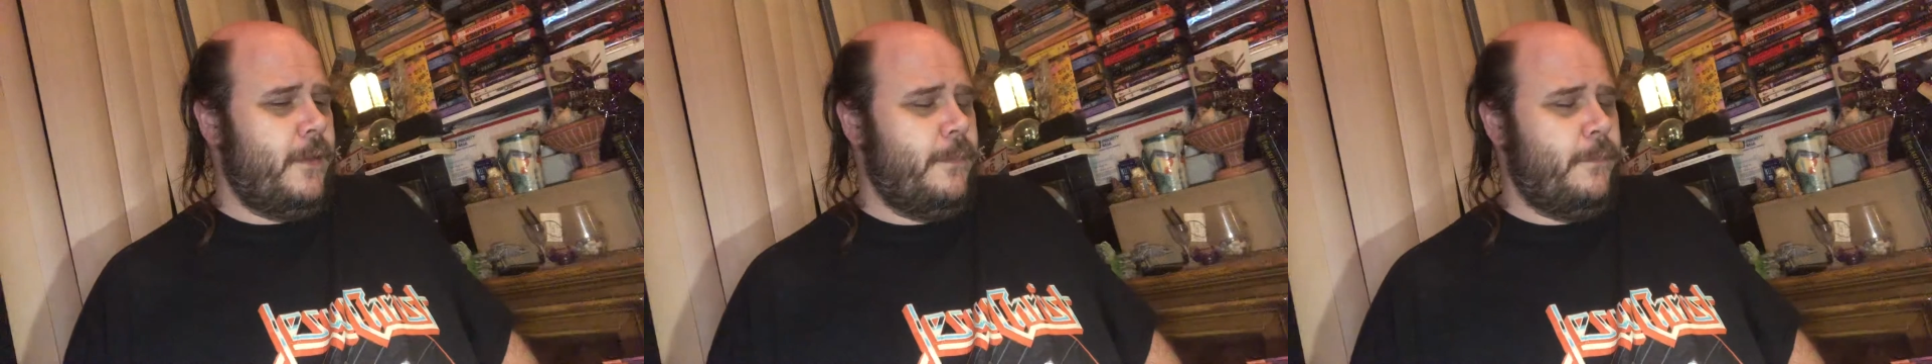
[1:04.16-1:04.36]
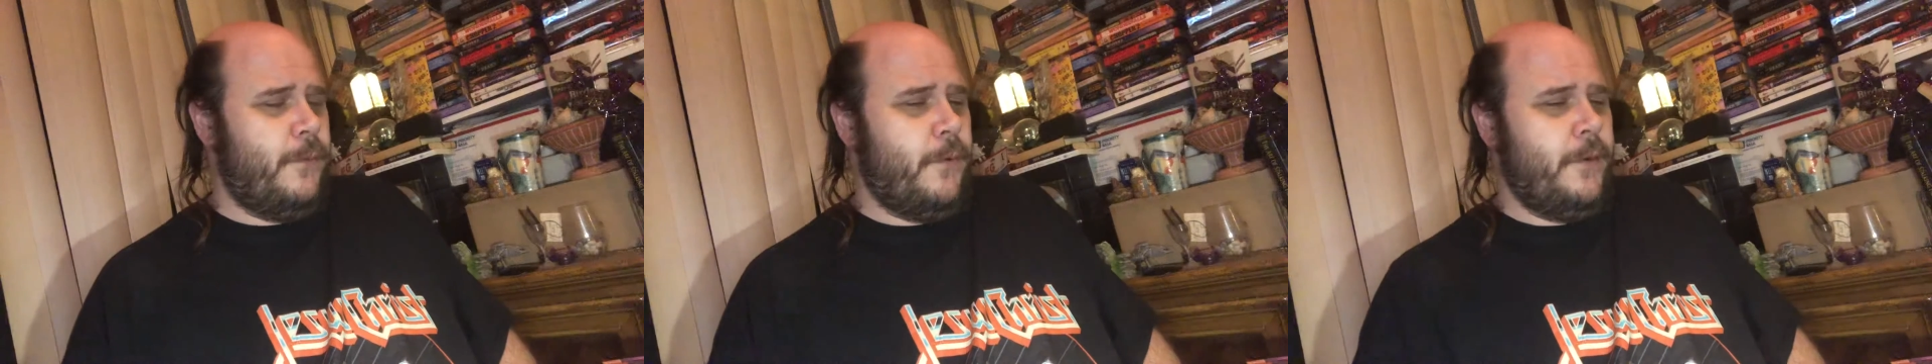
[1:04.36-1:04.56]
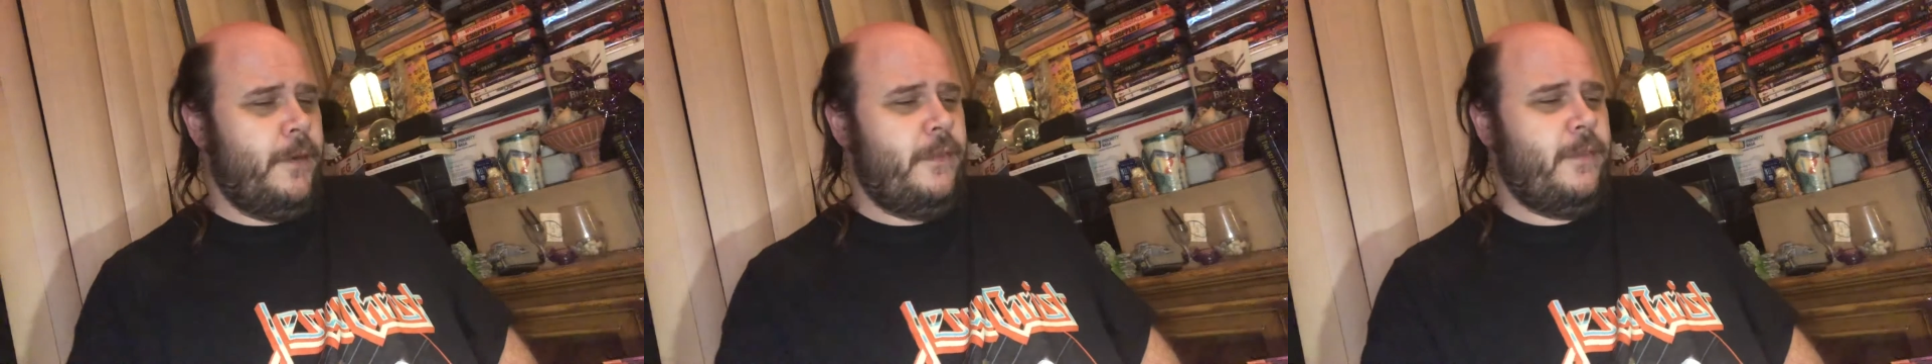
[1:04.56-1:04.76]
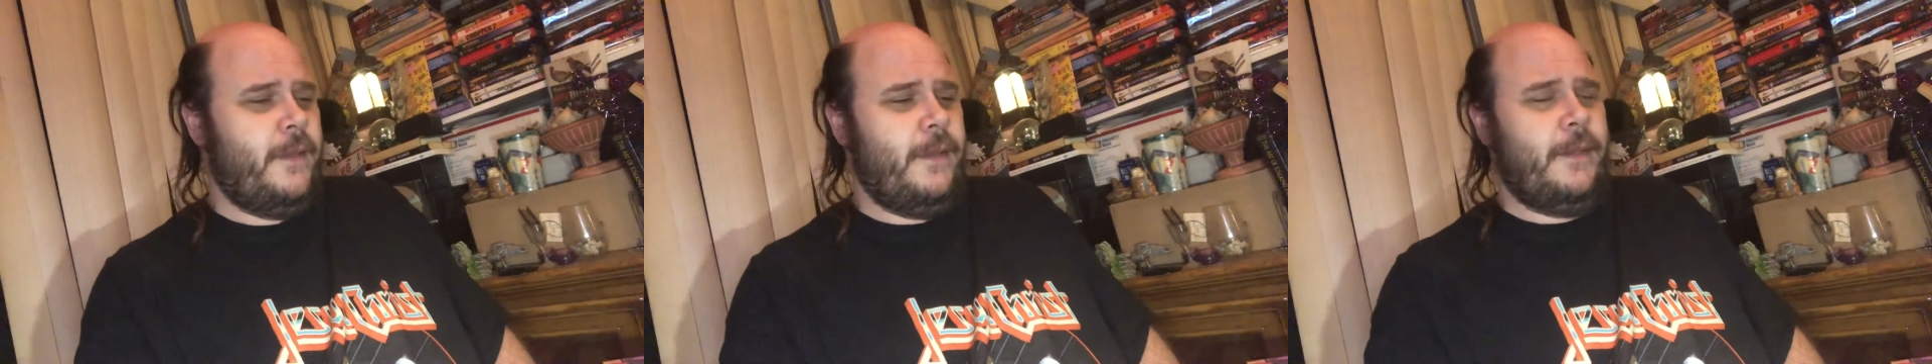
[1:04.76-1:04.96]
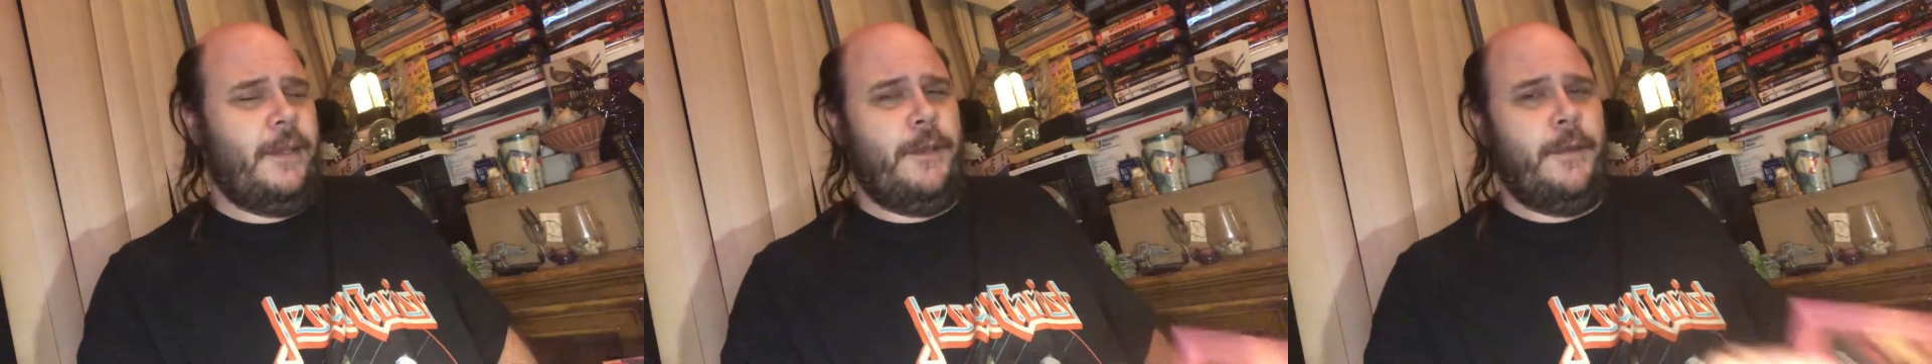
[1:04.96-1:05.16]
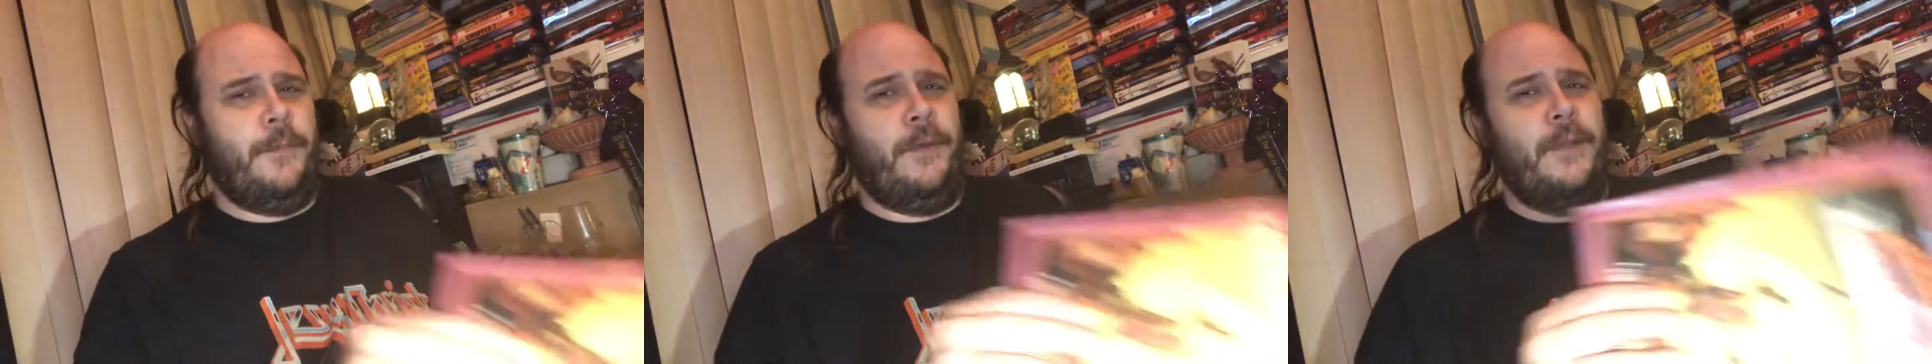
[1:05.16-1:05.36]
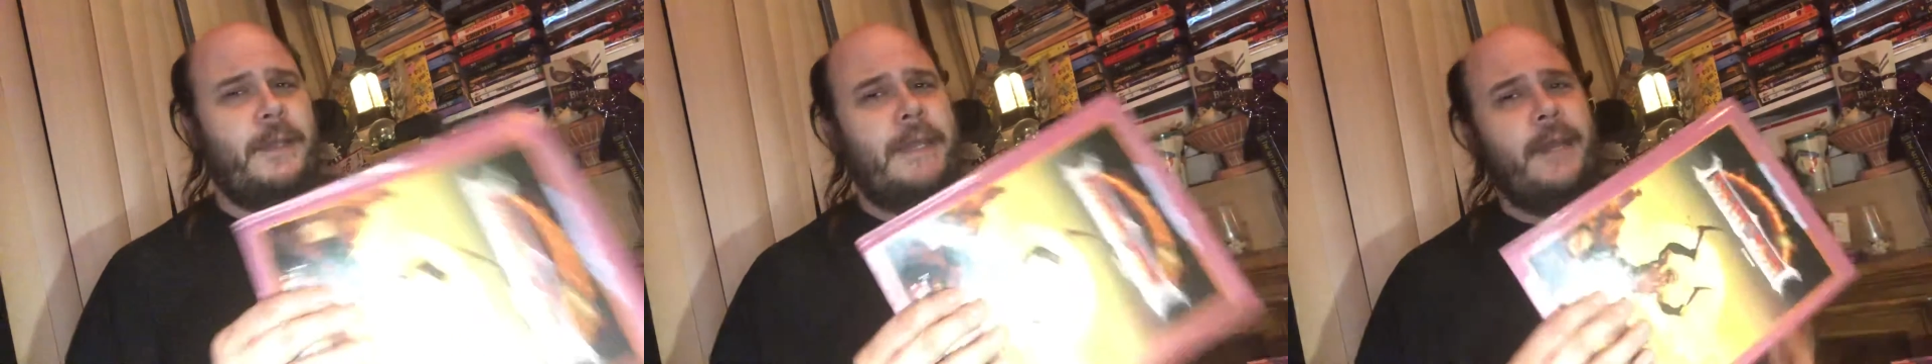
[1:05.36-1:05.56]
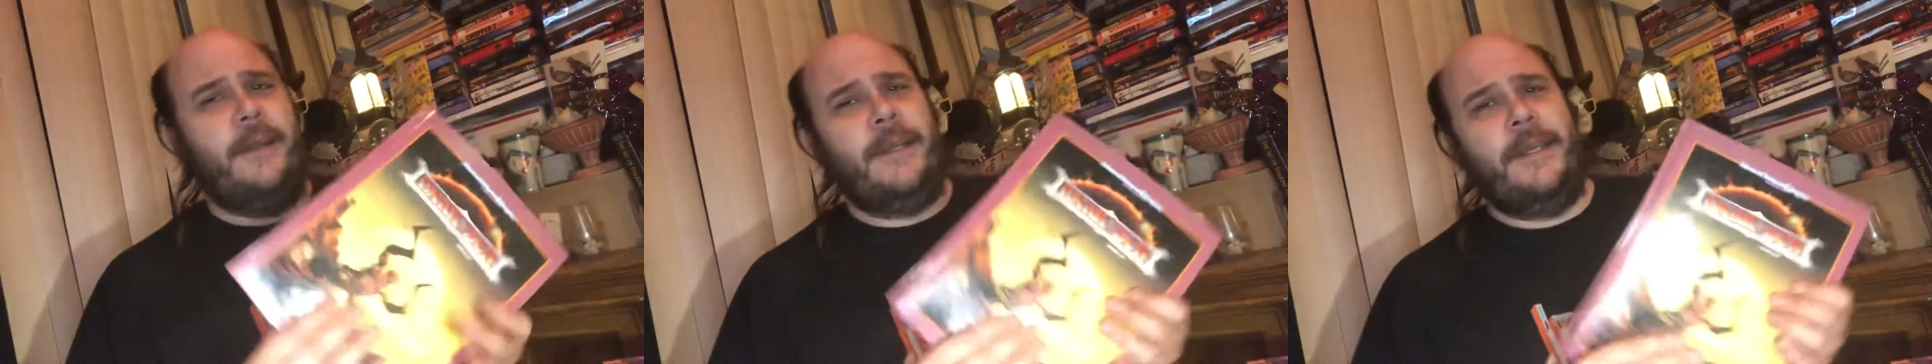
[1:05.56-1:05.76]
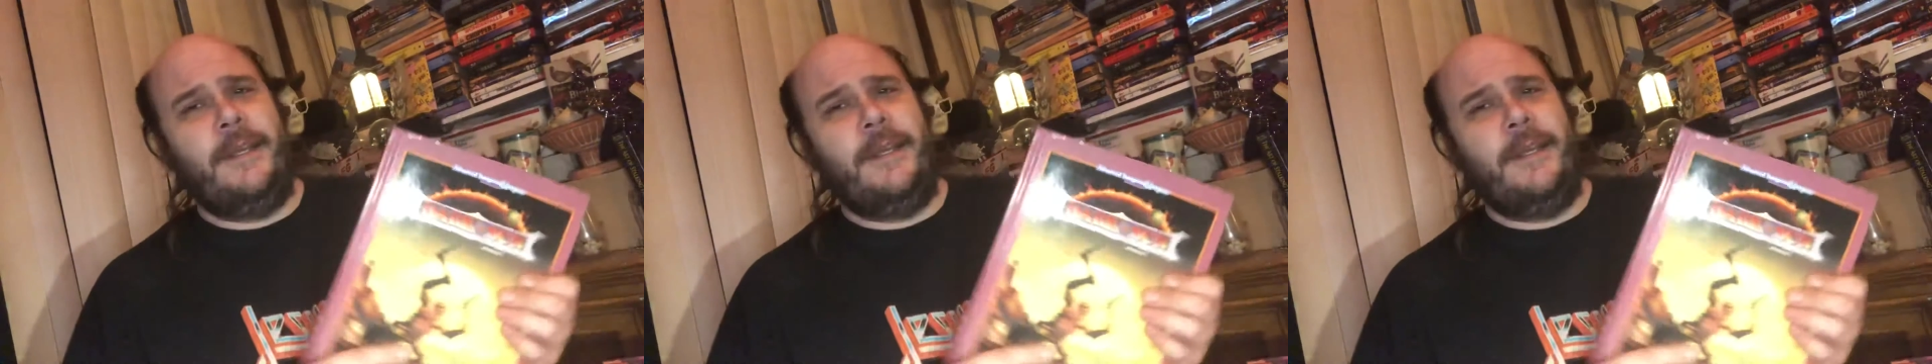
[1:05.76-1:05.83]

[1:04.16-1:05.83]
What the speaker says: important thing that you're pulling out of